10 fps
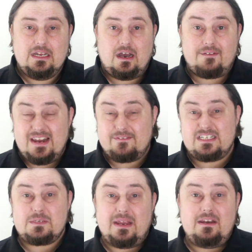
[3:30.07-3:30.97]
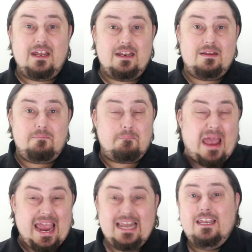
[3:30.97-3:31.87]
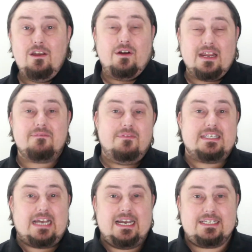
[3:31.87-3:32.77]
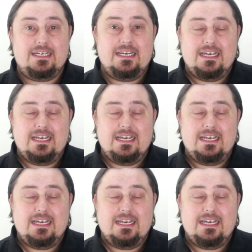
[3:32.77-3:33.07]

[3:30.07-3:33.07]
I've never spent a penny on advertising,